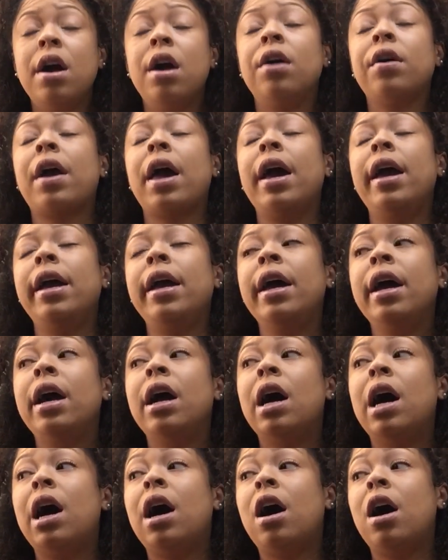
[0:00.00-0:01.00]
Okay,
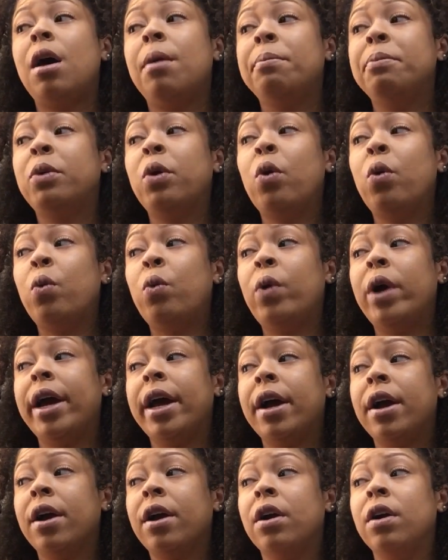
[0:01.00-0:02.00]

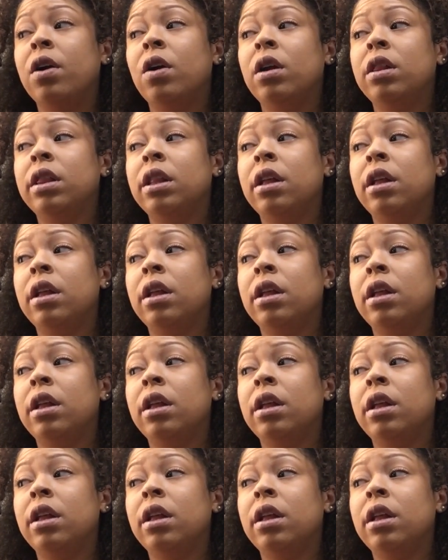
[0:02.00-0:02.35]
where